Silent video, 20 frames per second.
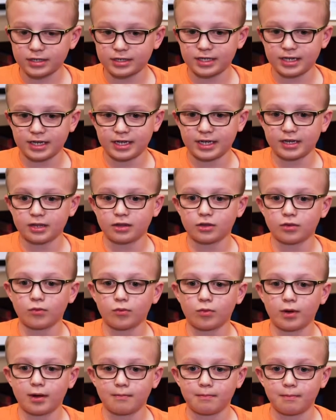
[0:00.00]
teeth
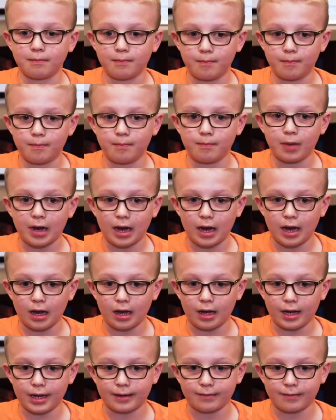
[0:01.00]
went
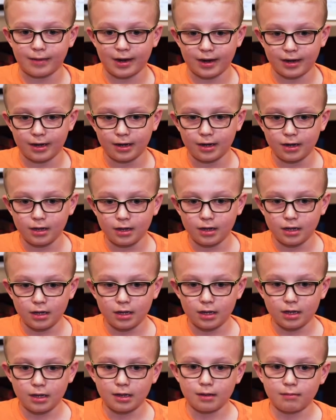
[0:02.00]
behind
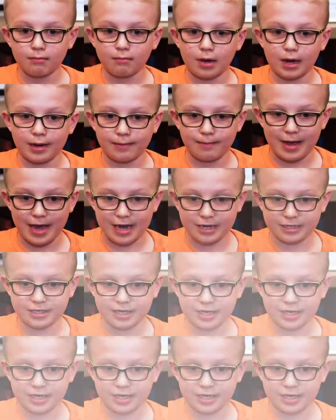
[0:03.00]
my back